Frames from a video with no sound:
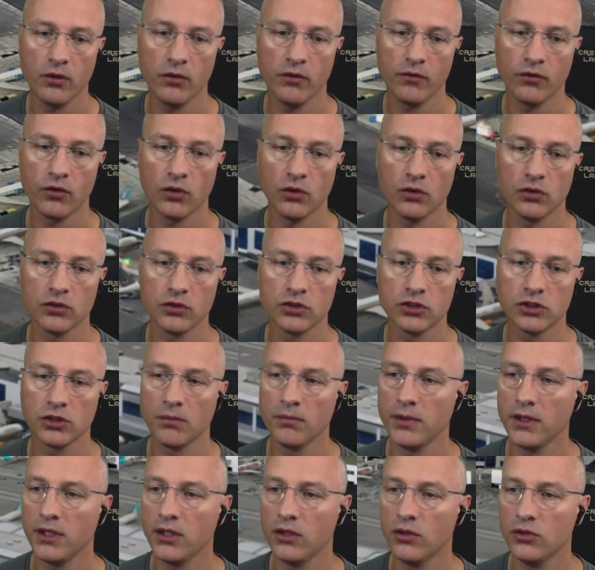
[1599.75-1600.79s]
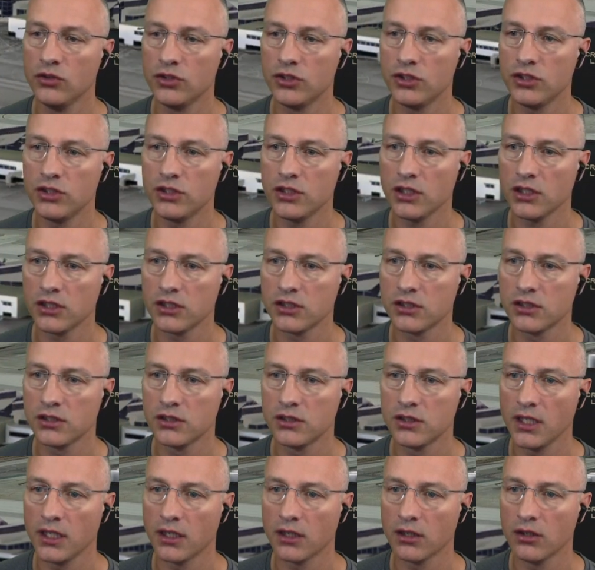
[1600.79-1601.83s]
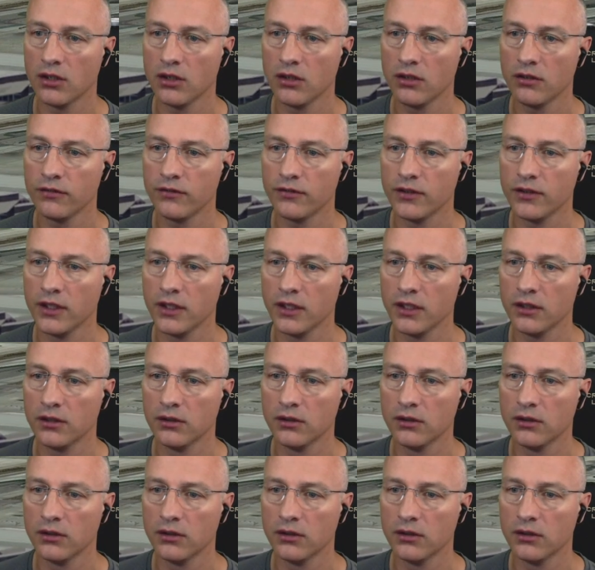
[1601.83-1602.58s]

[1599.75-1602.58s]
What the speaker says: We've got somebody who's just taken off. There he goes.